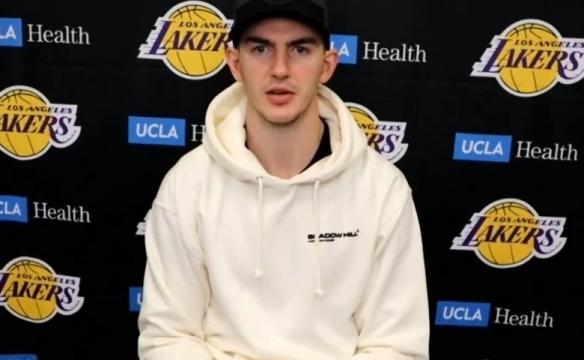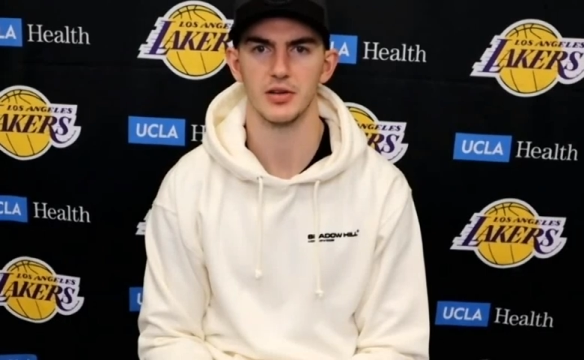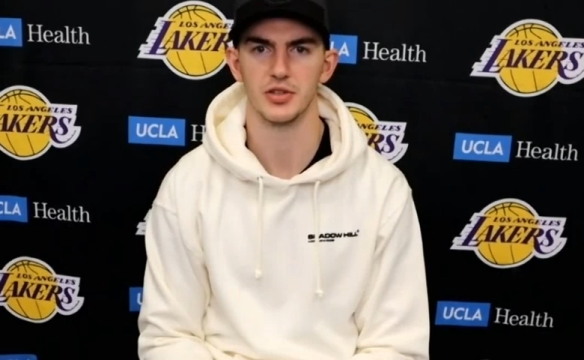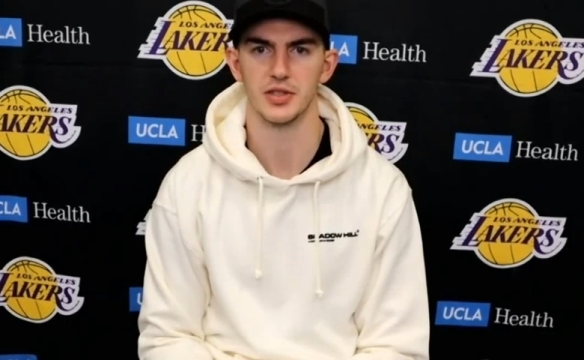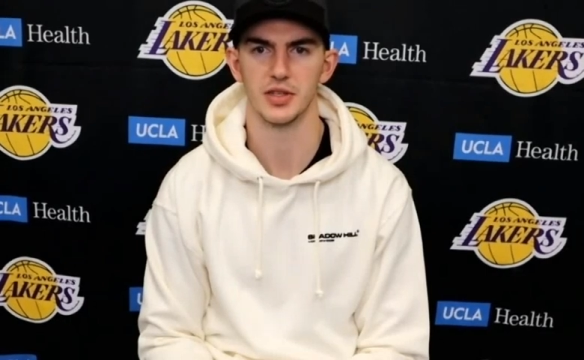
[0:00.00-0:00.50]
you
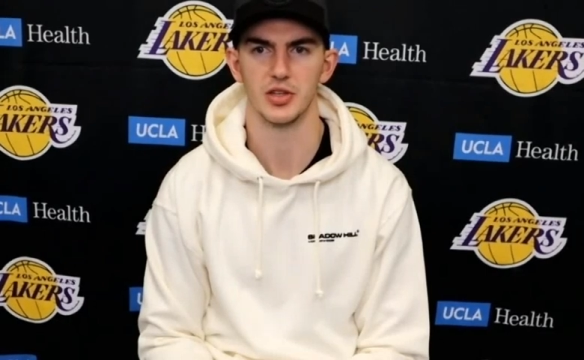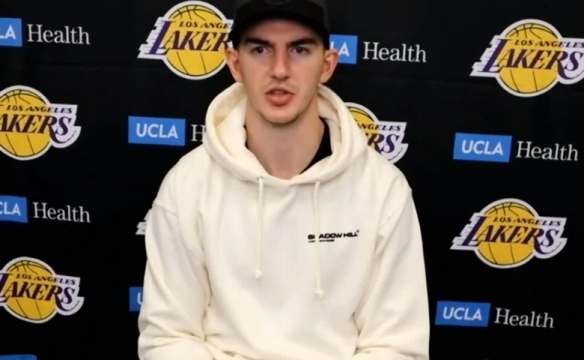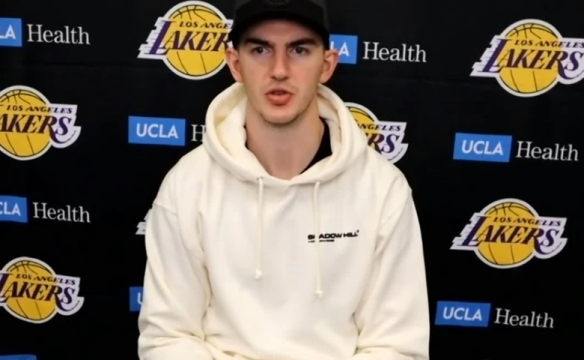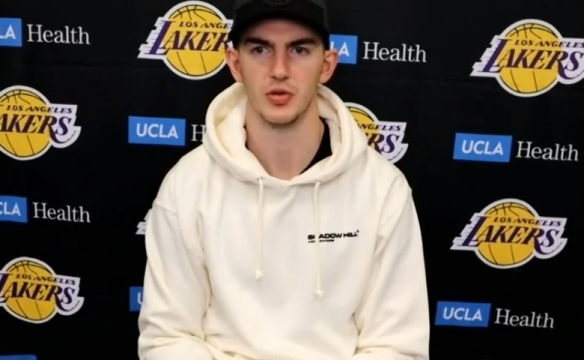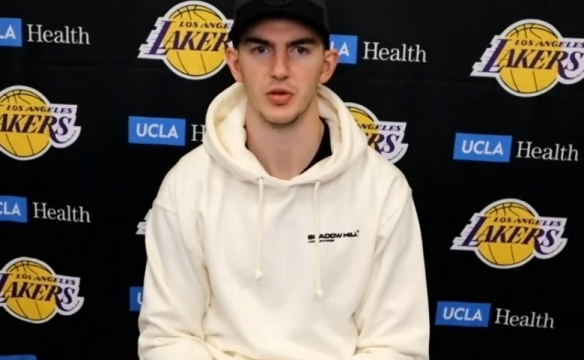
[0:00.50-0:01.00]
know, just the
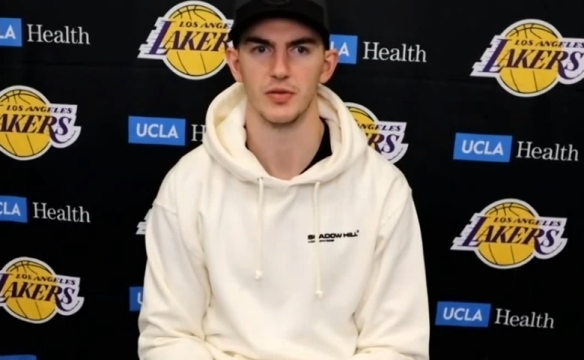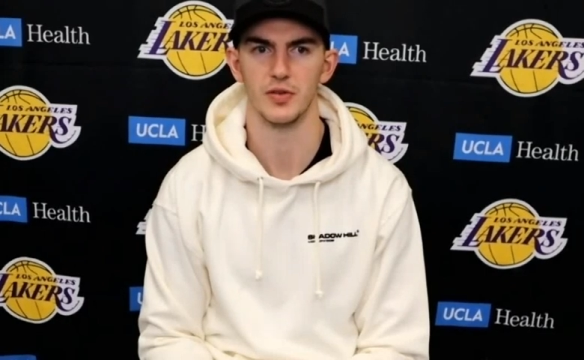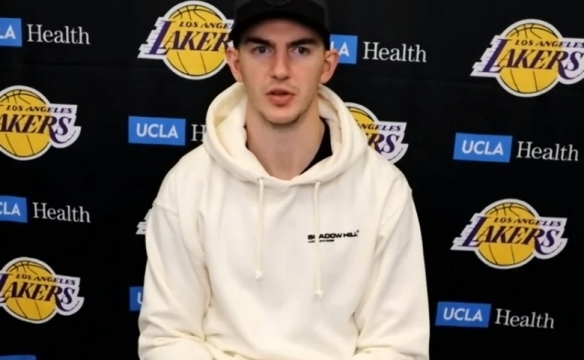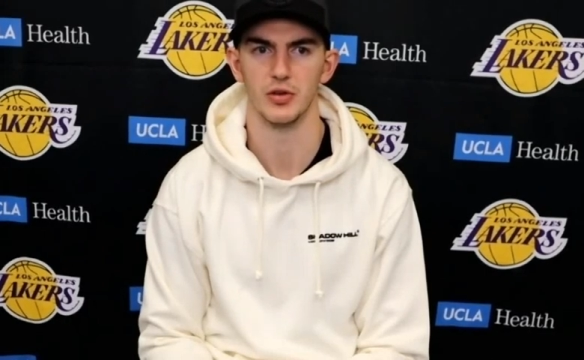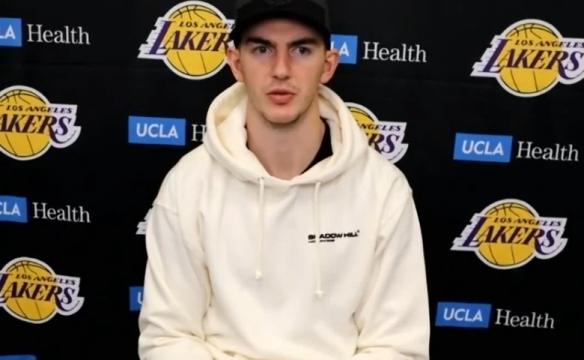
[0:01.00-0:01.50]
control and the
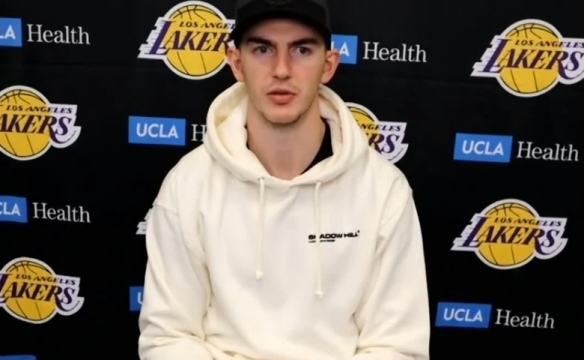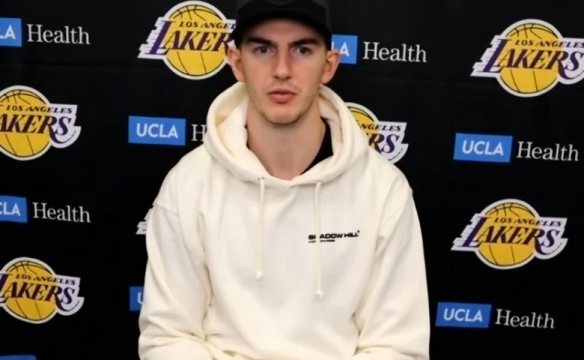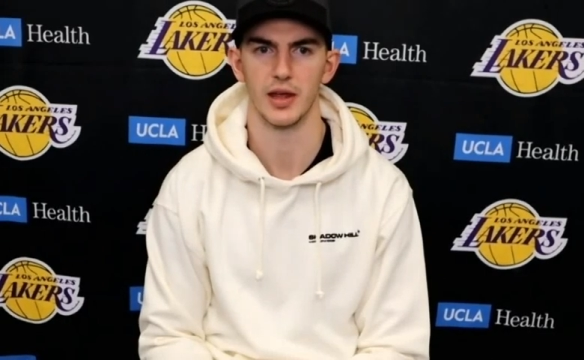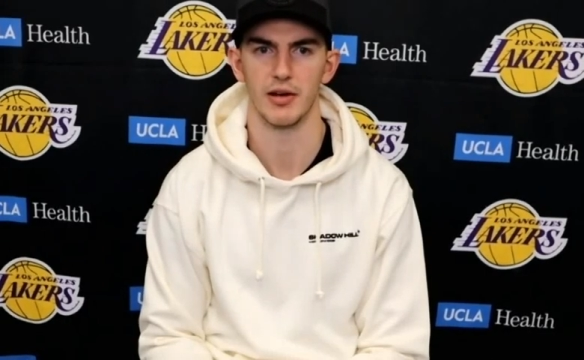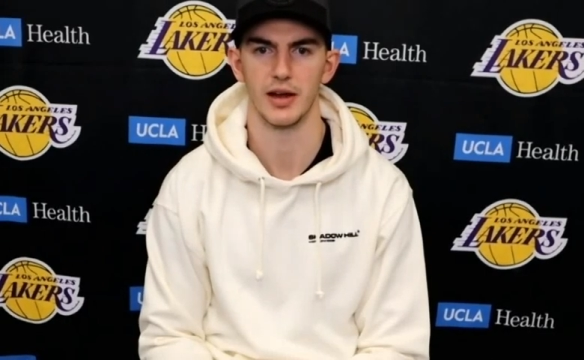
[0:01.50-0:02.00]
feel
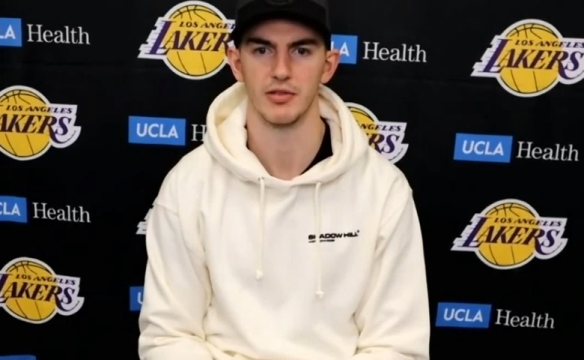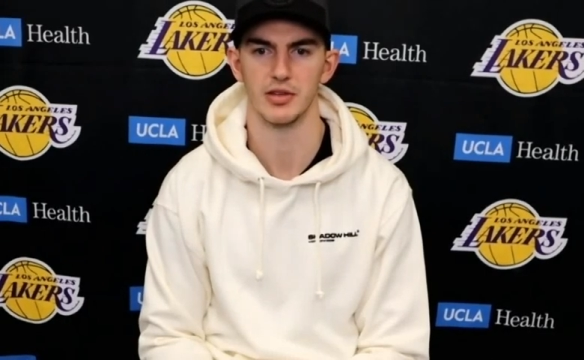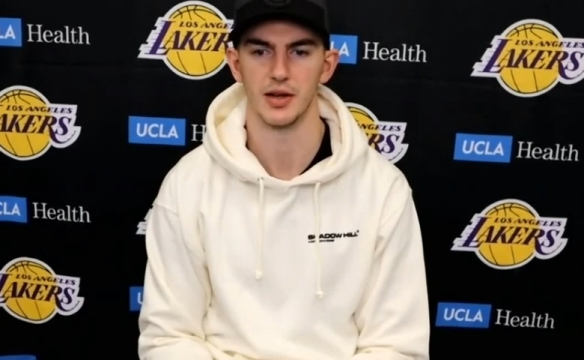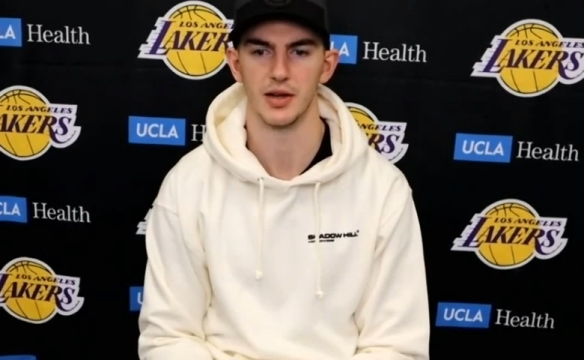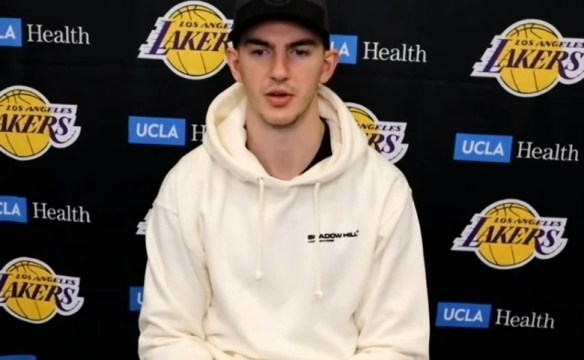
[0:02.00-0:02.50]
with how I have
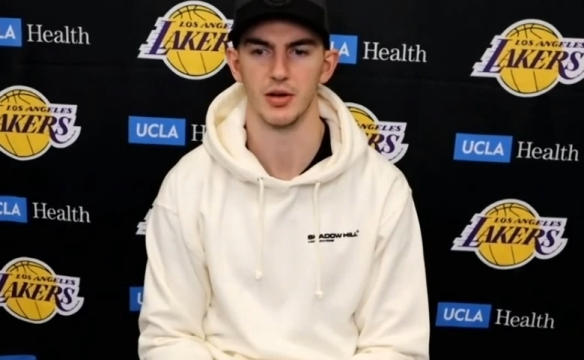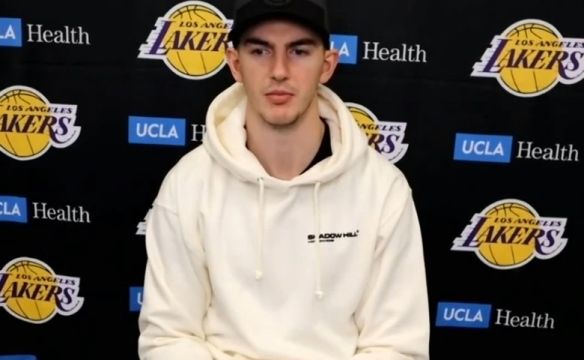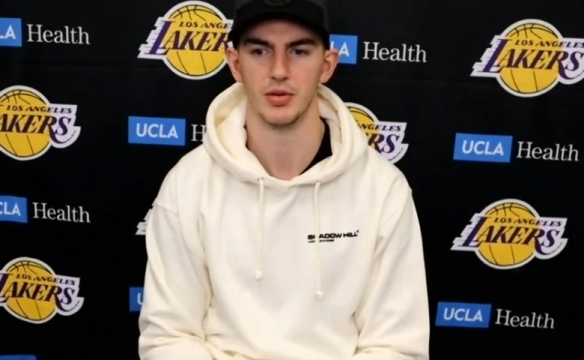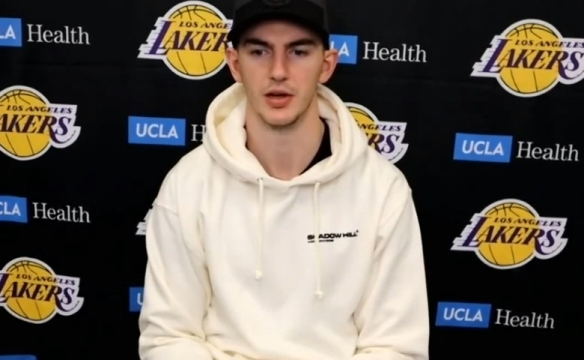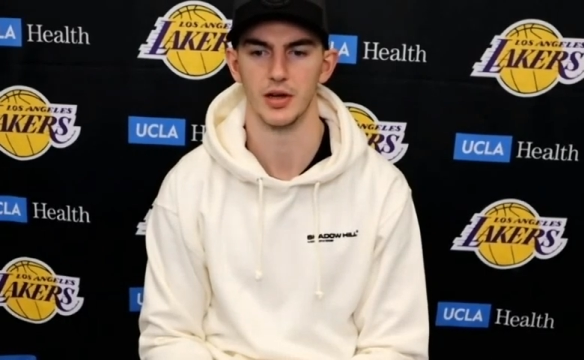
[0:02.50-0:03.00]
it taped
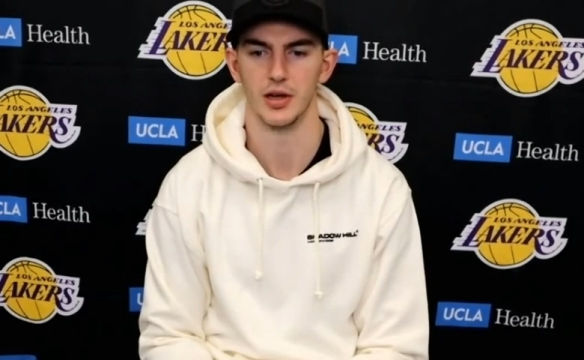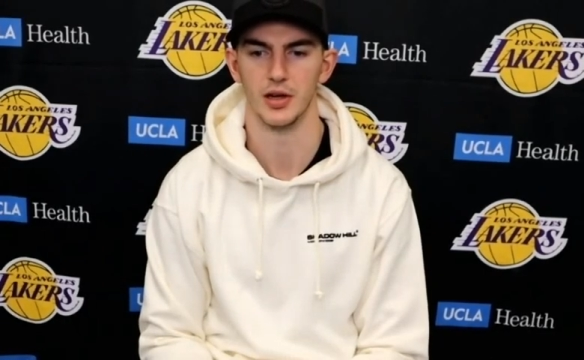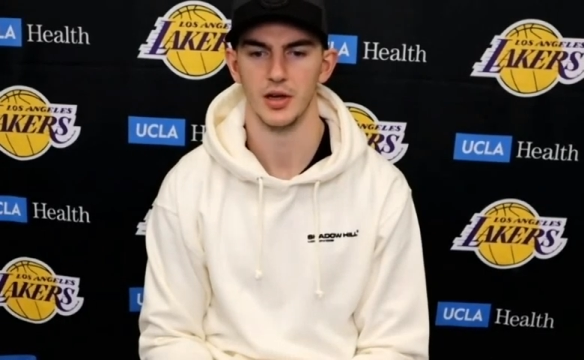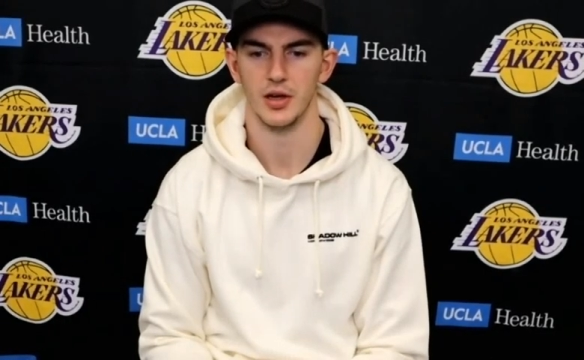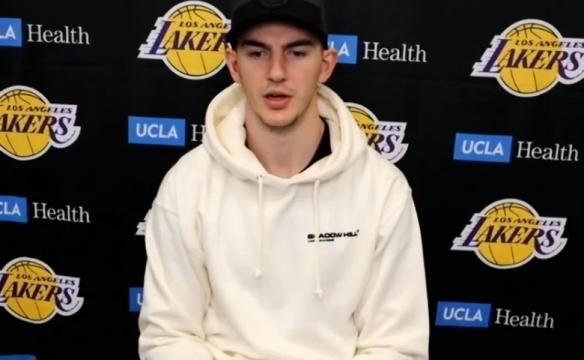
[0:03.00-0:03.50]
up. But,
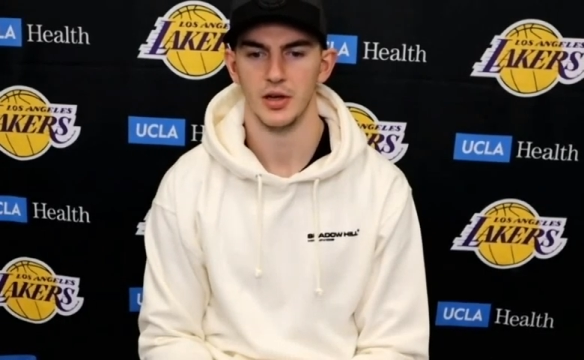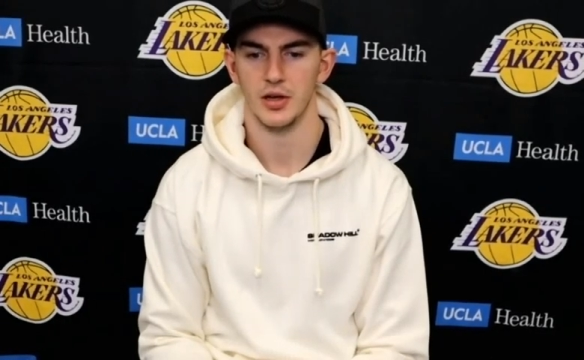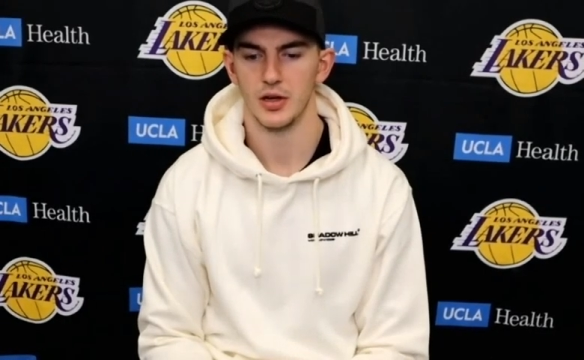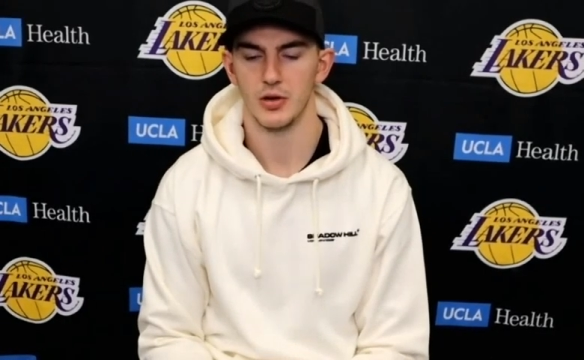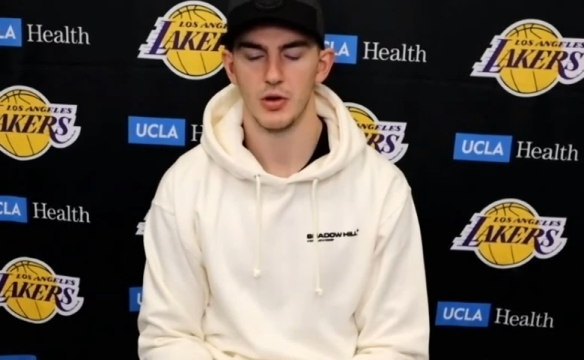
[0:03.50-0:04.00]
you know,